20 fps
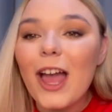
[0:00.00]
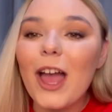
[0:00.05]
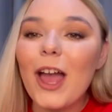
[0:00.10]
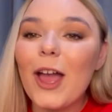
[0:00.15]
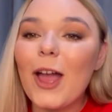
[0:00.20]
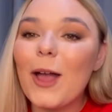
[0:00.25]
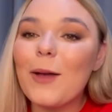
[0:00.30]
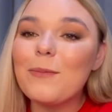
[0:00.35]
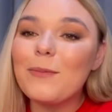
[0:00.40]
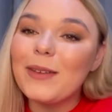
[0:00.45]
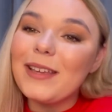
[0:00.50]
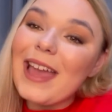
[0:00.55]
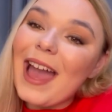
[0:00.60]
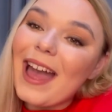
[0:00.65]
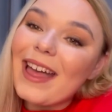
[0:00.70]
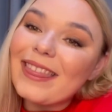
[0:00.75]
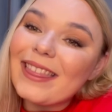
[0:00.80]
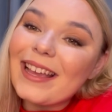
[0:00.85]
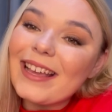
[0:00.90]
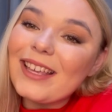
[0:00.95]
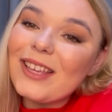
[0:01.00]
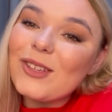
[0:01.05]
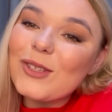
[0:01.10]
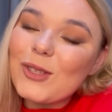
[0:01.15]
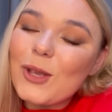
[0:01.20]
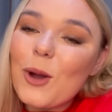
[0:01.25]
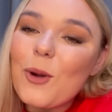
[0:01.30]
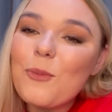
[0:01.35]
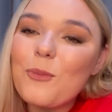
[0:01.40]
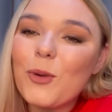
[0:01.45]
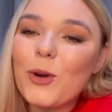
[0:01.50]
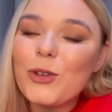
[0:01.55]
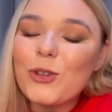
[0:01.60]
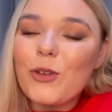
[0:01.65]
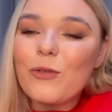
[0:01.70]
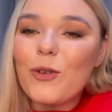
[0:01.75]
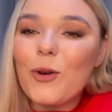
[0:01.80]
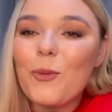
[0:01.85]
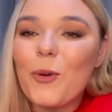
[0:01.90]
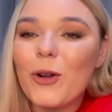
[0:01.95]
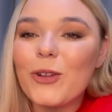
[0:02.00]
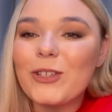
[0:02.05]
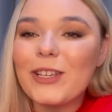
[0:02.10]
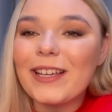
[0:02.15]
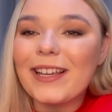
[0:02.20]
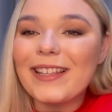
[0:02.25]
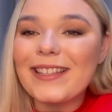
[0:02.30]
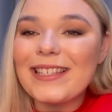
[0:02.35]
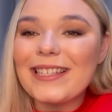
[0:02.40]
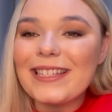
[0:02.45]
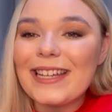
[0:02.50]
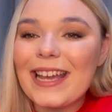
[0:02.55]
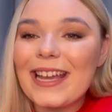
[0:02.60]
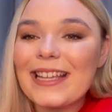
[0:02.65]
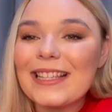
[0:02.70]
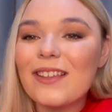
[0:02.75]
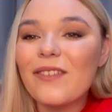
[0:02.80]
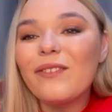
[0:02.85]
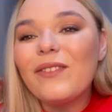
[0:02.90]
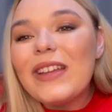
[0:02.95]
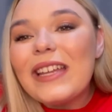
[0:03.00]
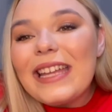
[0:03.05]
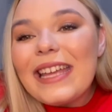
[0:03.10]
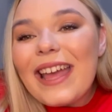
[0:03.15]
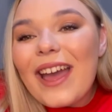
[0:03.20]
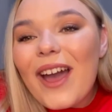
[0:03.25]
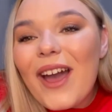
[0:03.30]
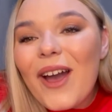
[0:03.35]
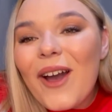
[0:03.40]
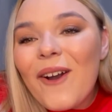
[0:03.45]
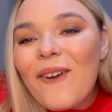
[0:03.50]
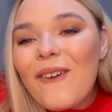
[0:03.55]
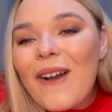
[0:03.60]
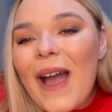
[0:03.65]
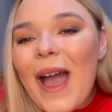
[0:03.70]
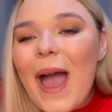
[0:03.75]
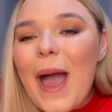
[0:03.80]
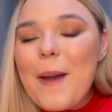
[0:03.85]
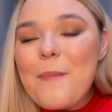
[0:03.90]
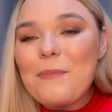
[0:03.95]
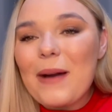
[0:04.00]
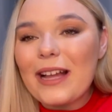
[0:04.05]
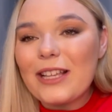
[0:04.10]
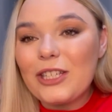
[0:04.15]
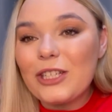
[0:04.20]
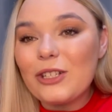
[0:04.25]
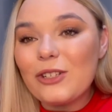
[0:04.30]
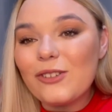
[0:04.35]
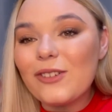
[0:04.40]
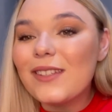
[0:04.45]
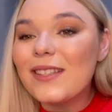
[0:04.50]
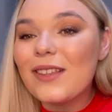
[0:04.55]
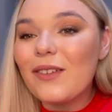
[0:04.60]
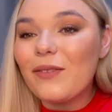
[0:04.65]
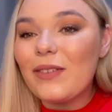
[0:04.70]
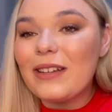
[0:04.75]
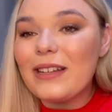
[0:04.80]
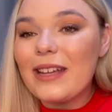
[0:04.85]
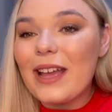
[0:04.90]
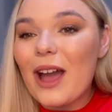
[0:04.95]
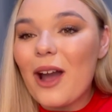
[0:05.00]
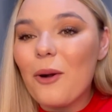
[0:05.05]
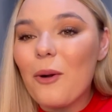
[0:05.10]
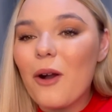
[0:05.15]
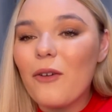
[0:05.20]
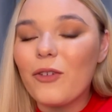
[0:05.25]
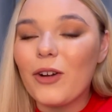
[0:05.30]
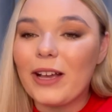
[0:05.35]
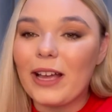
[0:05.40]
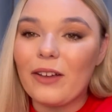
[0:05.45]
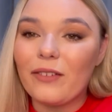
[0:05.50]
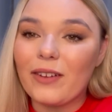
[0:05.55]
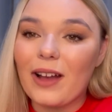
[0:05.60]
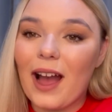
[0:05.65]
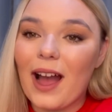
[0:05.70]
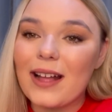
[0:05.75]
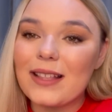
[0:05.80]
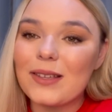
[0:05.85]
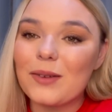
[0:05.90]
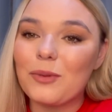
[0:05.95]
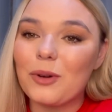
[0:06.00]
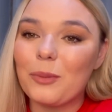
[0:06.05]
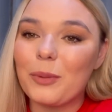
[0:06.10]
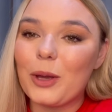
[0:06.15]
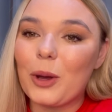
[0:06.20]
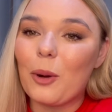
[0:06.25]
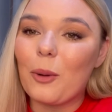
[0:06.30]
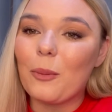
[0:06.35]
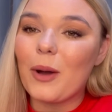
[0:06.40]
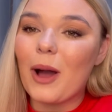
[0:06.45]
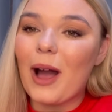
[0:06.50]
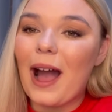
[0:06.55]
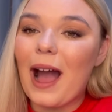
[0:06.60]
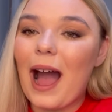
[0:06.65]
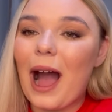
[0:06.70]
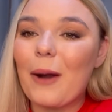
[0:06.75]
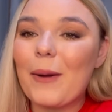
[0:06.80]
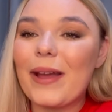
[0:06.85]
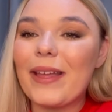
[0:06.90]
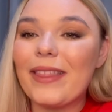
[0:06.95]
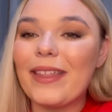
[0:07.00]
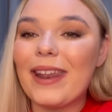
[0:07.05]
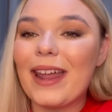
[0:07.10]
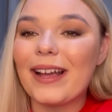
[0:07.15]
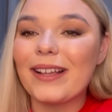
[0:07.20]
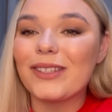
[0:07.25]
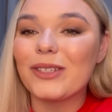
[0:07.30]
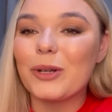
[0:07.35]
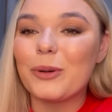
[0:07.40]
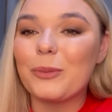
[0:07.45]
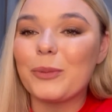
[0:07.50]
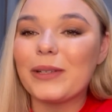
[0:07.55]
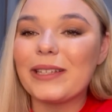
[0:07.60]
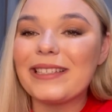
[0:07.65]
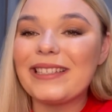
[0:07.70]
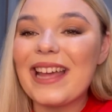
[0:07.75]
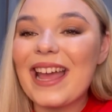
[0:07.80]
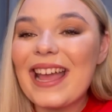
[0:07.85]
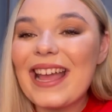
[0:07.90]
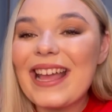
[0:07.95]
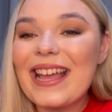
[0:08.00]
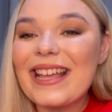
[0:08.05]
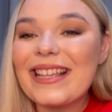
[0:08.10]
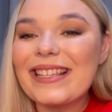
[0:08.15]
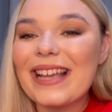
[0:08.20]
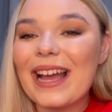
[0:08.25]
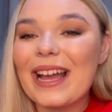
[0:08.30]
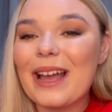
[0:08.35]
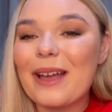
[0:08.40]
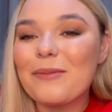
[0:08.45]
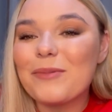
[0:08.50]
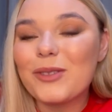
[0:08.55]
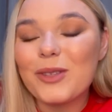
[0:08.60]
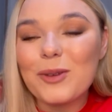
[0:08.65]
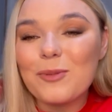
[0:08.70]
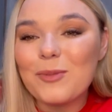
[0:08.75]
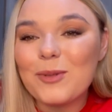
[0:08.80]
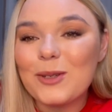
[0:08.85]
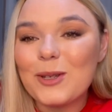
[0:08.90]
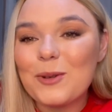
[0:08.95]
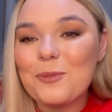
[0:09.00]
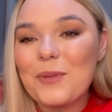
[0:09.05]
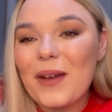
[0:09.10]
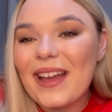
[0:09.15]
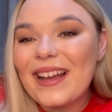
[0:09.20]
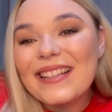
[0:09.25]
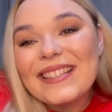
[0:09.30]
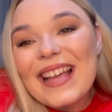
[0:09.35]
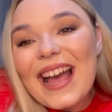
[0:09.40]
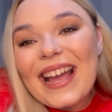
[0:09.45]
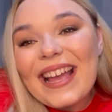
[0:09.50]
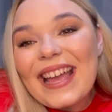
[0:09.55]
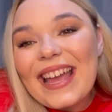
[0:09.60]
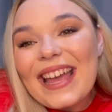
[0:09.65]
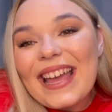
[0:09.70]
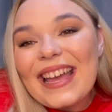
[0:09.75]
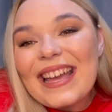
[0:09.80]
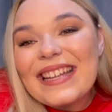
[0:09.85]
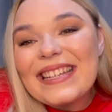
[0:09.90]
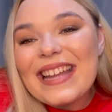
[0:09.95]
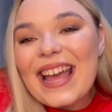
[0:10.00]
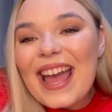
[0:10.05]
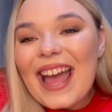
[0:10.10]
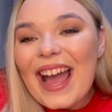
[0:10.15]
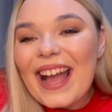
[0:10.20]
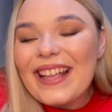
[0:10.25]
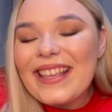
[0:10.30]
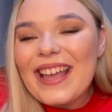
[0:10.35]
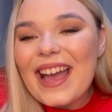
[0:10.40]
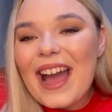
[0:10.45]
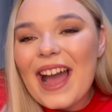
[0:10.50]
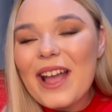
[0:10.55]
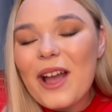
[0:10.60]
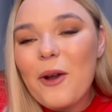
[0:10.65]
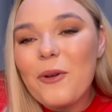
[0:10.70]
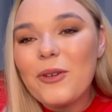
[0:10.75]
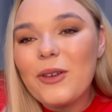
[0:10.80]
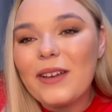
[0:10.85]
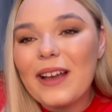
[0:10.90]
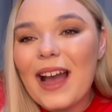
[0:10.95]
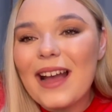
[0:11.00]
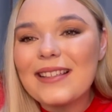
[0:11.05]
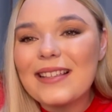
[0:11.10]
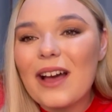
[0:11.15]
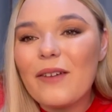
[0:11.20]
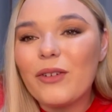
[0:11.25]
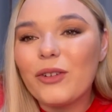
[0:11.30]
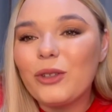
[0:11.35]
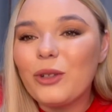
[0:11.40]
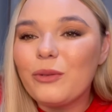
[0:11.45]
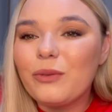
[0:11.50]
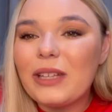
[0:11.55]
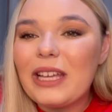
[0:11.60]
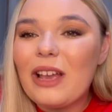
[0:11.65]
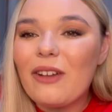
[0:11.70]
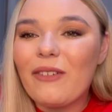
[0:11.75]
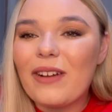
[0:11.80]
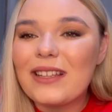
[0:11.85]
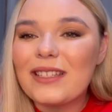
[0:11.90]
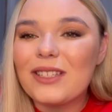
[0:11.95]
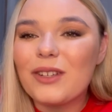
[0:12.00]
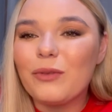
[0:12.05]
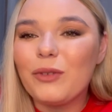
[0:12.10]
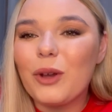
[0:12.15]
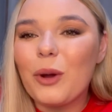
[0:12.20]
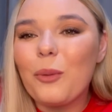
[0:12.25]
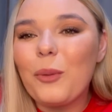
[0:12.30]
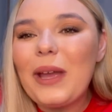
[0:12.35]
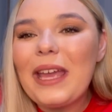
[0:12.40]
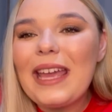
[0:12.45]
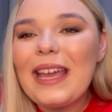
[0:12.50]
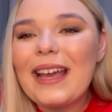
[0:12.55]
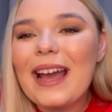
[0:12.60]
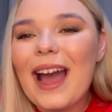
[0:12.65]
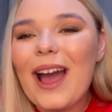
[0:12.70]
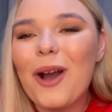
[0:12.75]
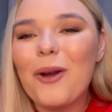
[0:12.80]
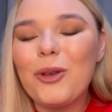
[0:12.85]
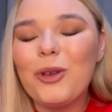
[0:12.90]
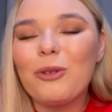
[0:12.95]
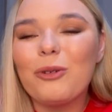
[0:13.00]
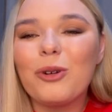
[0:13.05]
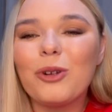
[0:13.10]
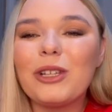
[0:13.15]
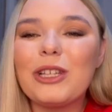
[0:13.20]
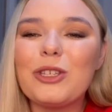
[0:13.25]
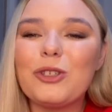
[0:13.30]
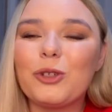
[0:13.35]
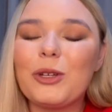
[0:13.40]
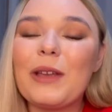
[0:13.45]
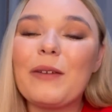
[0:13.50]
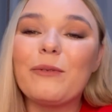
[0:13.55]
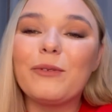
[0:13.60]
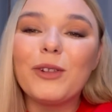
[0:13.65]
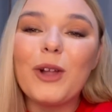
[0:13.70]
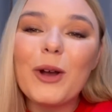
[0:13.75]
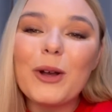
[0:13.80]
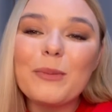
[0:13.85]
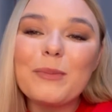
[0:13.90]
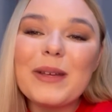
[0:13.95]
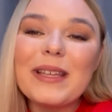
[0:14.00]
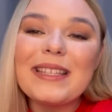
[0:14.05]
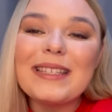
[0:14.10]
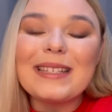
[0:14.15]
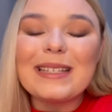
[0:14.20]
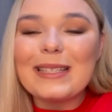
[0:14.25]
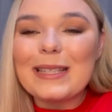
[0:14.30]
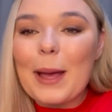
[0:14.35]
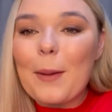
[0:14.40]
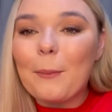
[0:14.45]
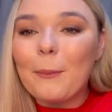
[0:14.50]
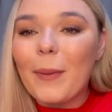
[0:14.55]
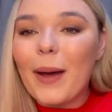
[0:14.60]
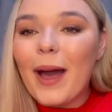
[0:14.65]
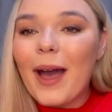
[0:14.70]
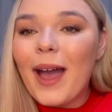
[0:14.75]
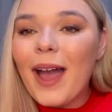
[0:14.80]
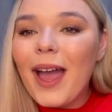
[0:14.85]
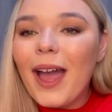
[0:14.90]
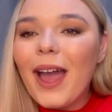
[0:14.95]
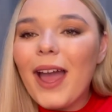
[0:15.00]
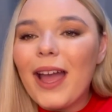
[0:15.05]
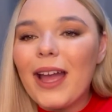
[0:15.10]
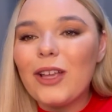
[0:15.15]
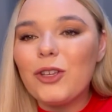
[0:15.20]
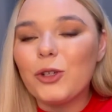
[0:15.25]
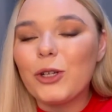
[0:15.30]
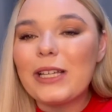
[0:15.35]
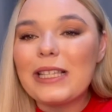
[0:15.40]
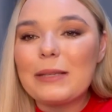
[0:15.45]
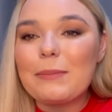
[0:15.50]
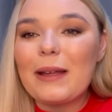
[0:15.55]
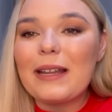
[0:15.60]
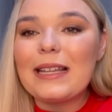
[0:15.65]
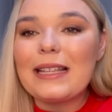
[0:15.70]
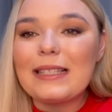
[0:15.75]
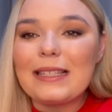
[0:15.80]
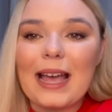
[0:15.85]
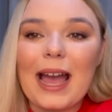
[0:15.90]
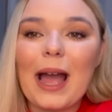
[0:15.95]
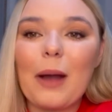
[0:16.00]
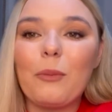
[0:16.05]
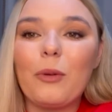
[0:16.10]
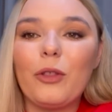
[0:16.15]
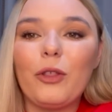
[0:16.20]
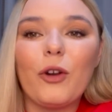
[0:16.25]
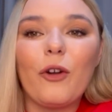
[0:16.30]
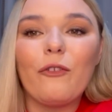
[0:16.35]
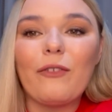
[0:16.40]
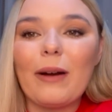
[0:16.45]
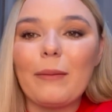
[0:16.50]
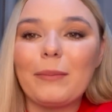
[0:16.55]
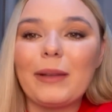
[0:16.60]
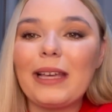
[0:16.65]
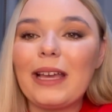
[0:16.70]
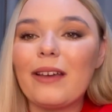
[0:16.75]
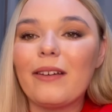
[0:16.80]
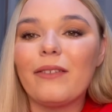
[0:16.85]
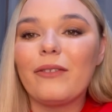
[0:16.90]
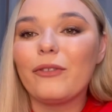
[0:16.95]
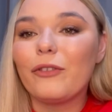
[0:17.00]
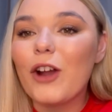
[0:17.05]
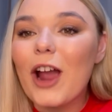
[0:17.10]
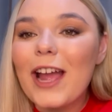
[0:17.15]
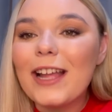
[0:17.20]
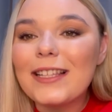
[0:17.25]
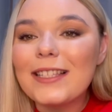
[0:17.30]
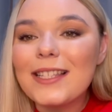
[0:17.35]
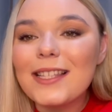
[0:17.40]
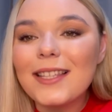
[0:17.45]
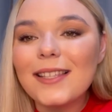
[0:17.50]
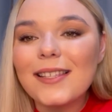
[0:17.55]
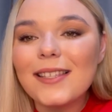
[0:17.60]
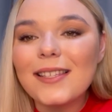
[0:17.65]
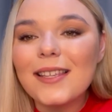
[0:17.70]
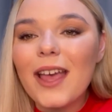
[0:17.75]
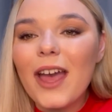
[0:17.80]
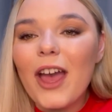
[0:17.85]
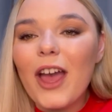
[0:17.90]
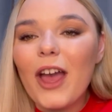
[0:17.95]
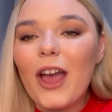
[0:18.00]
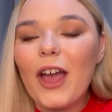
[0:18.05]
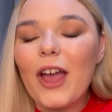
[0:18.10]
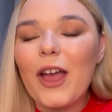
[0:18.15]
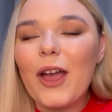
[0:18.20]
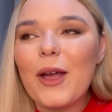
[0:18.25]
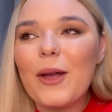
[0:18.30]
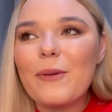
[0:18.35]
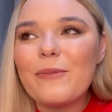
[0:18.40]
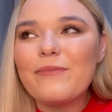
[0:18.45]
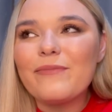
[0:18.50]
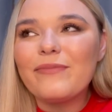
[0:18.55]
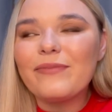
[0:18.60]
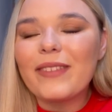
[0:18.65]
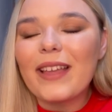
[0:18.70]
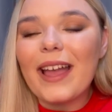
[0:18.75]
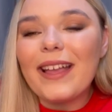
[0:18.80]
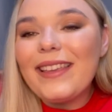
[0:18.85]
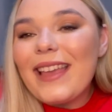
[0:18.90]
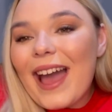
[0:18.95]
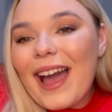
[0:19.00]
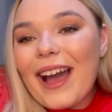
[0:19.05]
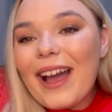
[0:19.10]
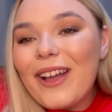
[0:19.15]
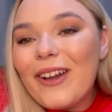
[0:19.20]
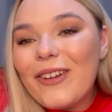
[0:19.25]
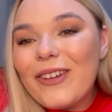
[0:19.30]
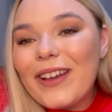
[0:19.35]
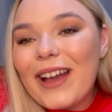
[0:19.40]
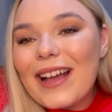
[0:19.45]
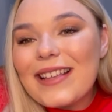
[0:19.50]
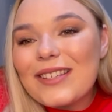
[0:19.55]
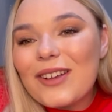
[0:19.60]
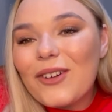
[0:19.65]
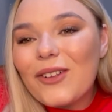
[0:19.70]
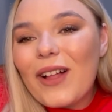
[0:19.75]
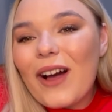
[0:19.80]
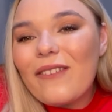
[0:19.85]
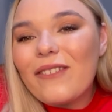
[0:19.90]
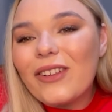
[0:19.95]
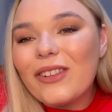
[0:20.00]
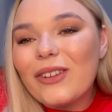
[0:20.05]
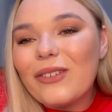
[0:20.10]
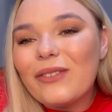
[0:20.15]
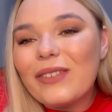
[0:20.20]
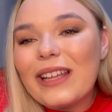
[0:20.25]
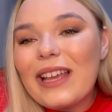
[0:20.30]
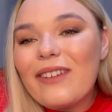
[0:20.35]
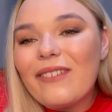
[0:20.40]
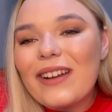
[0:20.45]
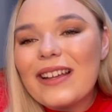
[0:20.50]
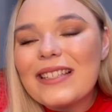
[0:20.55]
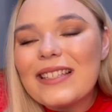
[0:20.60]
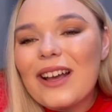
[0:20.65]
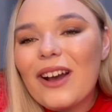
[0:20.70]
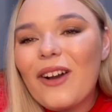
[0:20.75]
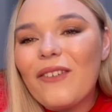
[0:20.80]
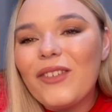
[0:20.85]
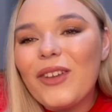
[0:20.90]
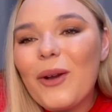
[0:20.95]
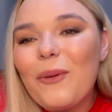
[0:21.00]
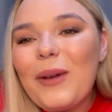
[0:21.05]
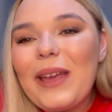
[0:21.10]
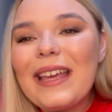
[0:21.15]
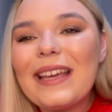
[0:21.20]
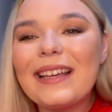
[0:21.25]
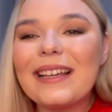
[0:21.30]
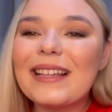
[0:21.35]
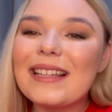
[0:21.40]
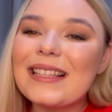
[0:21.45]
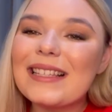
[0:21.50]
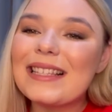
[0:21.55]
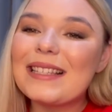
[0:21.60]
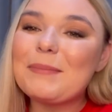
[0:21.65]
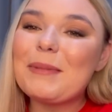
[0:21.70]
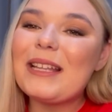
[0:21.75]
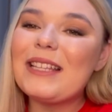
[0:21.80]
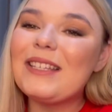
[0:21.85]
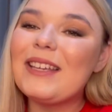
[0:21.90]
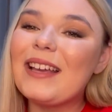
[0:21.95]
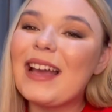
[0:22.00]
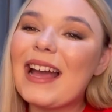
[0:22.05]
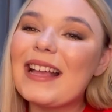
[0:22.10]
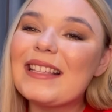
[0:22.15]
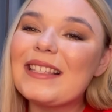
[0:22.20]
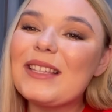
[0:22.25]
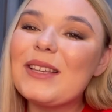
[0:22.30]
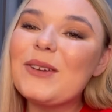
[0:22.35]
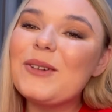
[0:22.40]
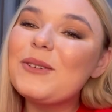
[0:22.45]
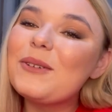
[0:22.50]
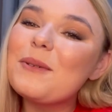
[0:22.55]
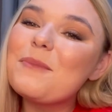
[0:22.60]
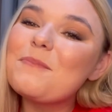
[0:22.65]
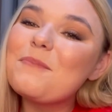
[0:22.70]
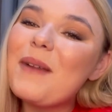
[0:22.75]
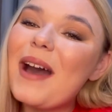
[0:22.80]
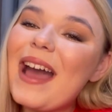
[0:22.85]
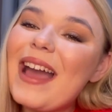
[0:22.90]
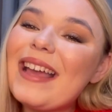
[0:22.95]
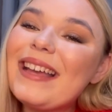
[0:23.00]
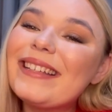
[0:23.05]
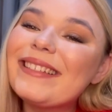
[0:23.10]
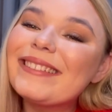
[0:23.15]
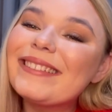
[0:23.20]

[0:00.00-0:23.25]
But yeah, thank you so much for watching today's video. My children's video for gift guide will be out in the next couple of days. I am super duper excited, and yeah, I hope you guys have a lovely rest of your week. I hope you're all enjoying Vlogmas December, enjoying spending time with your family and friends, and yeah, I hope you guys all have a lovely rest of your week. Speak to you guys soon. Bye.